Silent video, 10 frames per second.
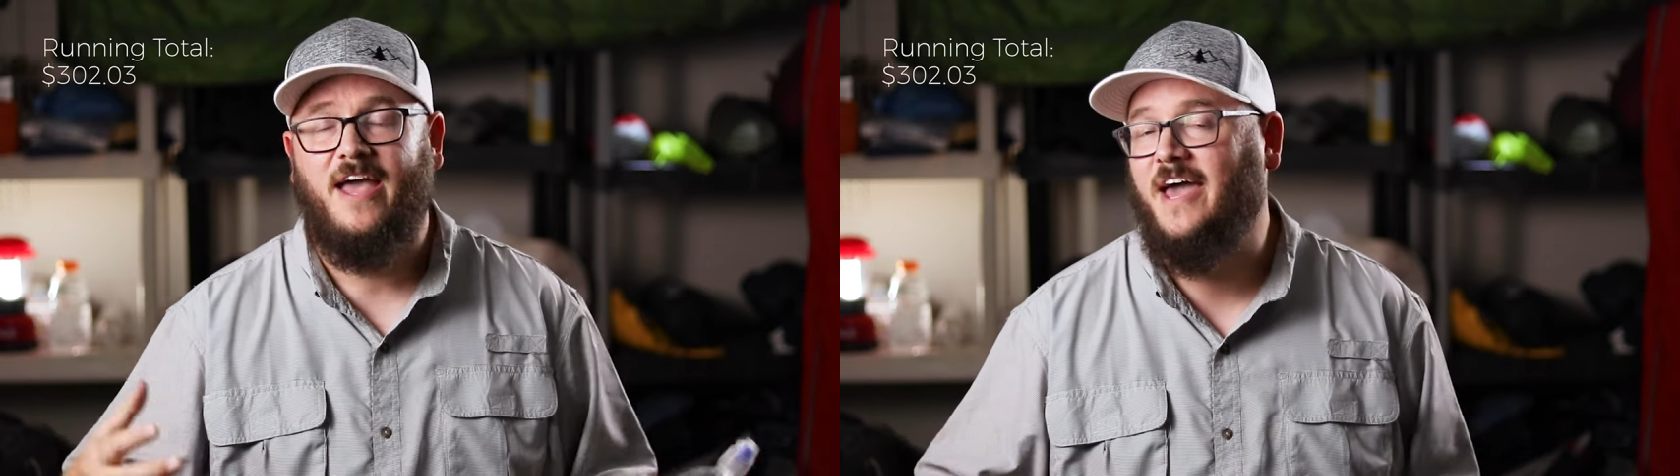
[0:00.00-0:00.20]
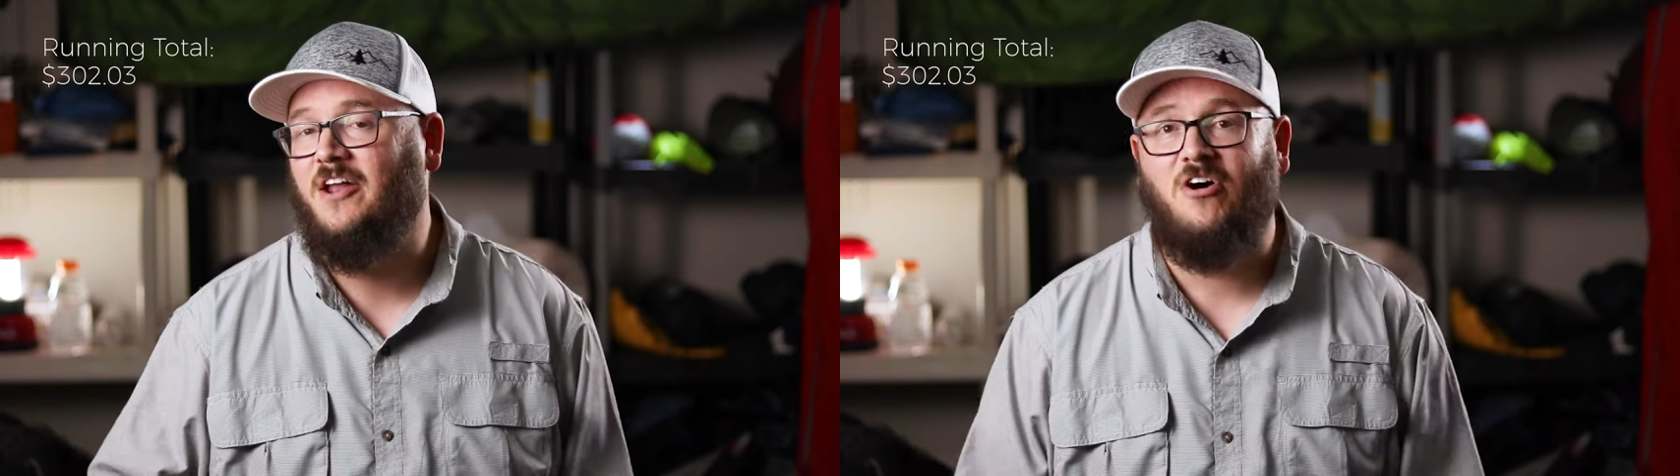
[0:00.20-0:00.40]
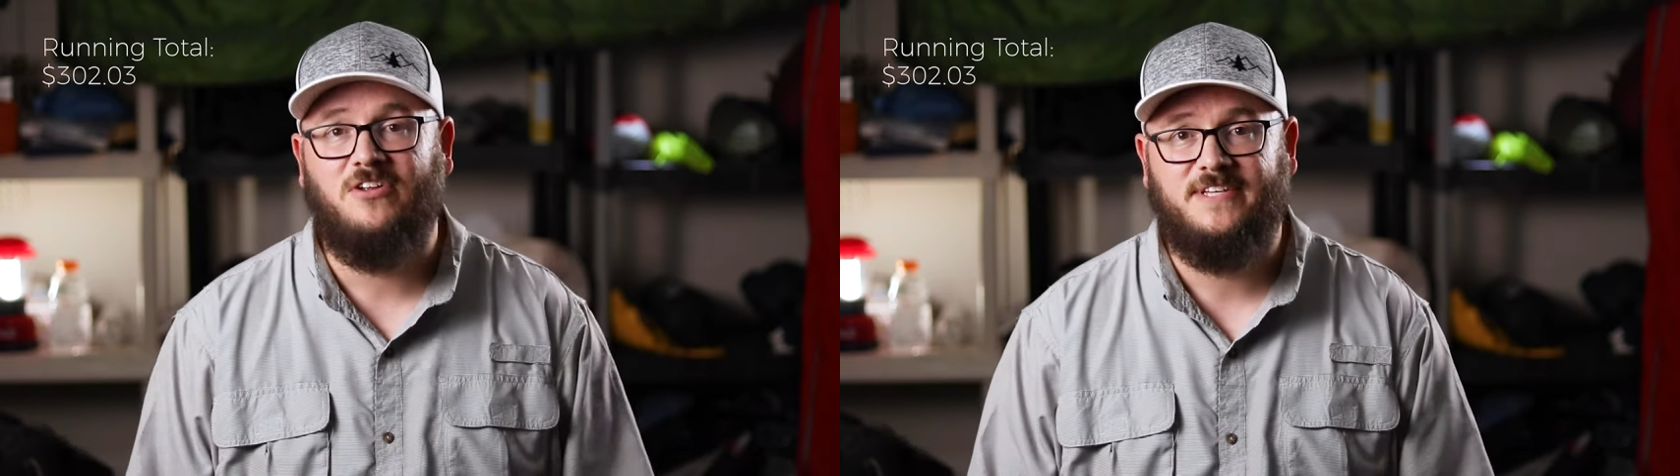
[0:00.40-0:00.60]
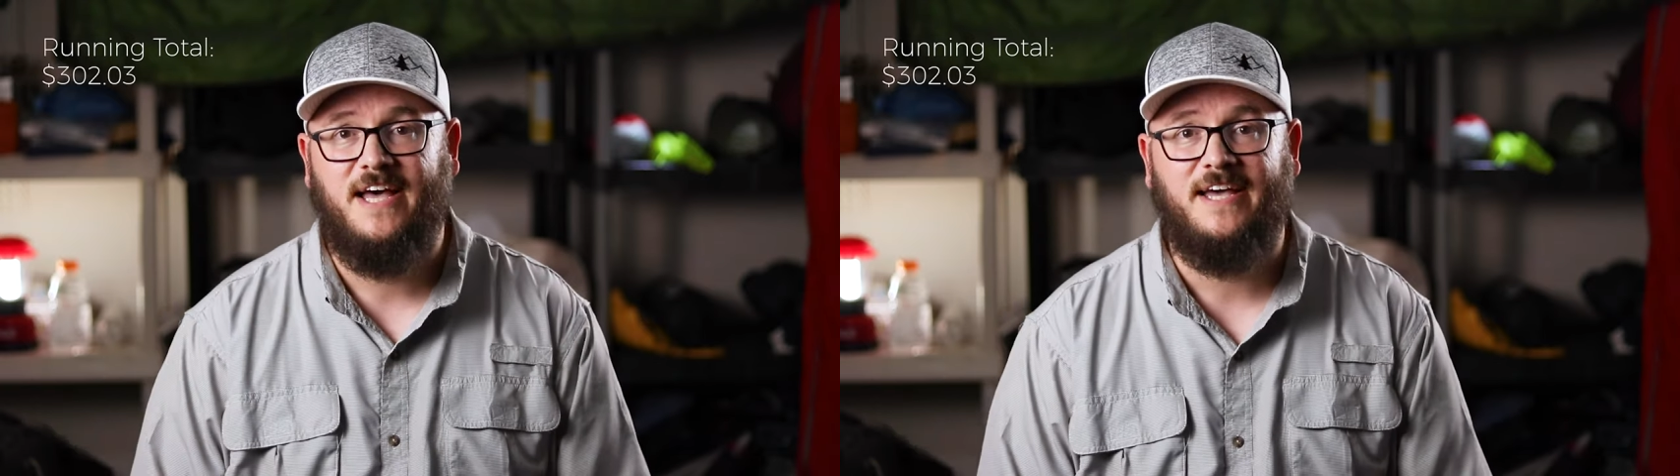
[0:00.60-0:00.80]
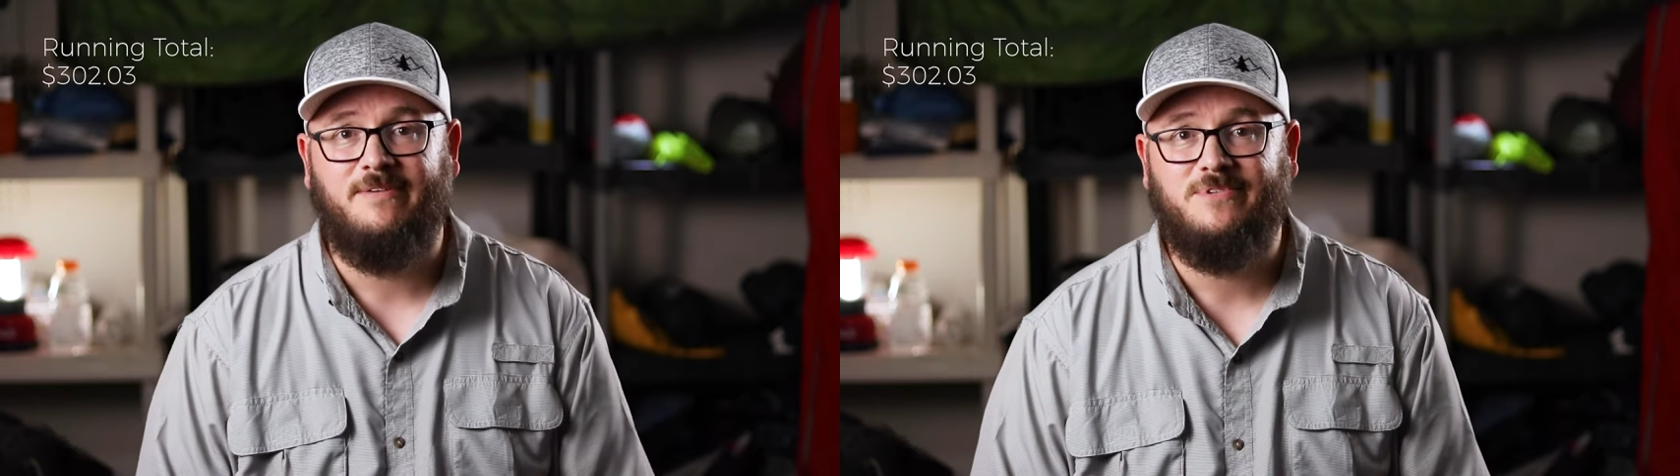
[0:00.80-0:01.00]
at all
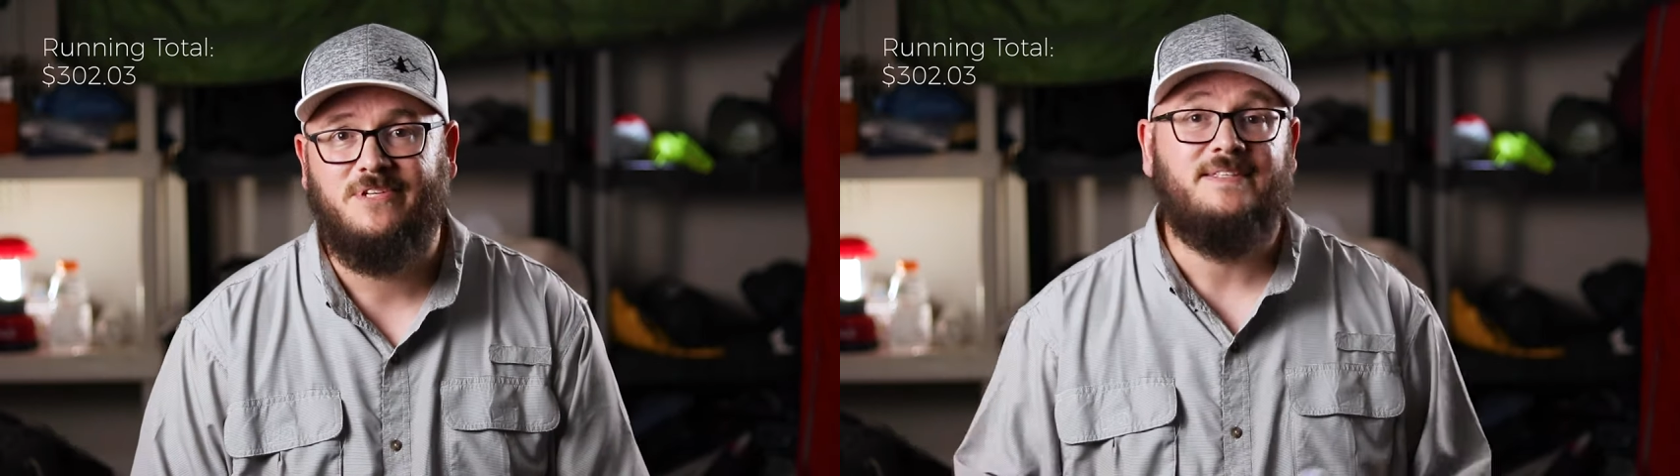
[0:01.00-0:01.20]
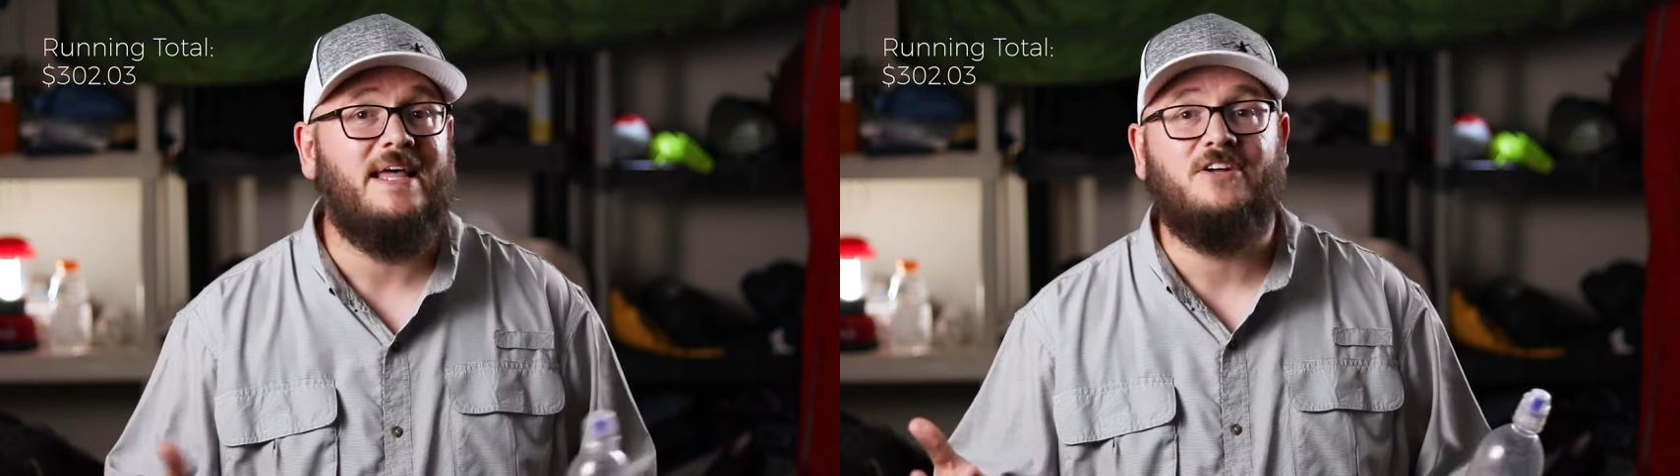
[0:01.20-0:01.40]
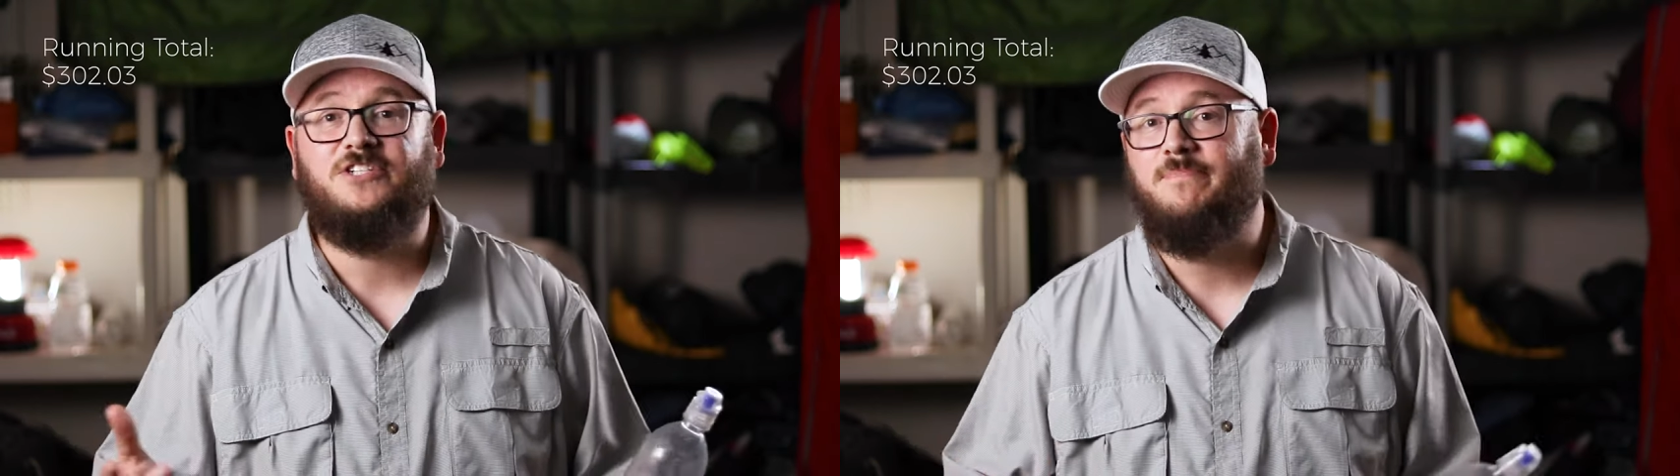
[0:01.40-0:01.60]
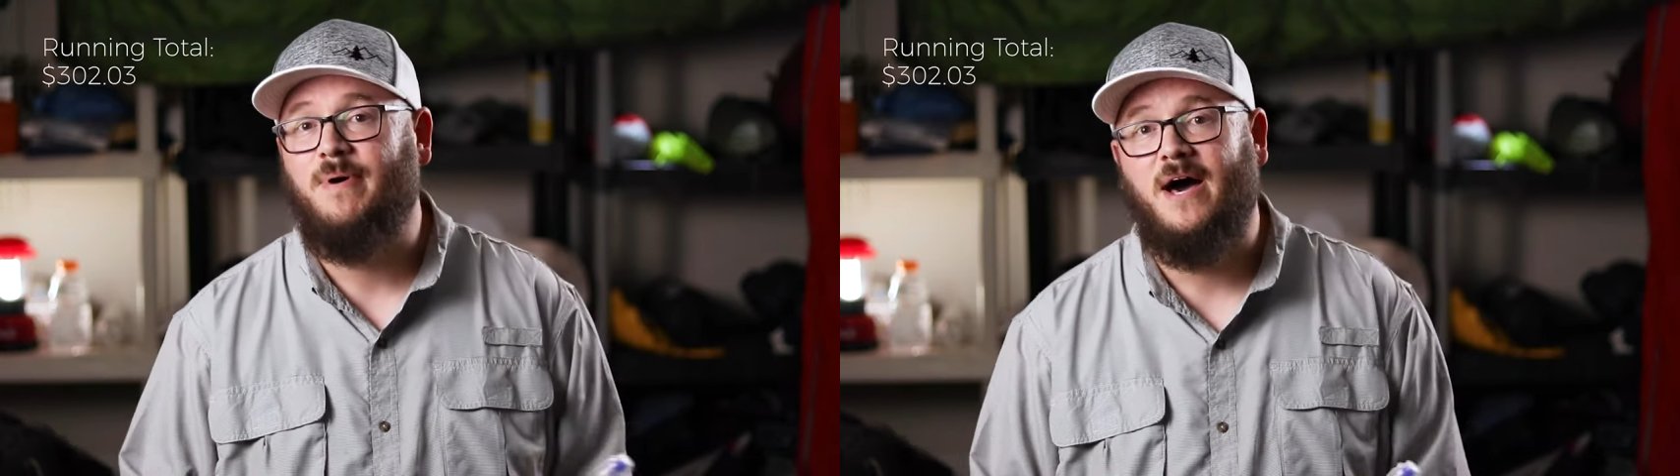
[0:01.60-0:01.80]
times. Nalgene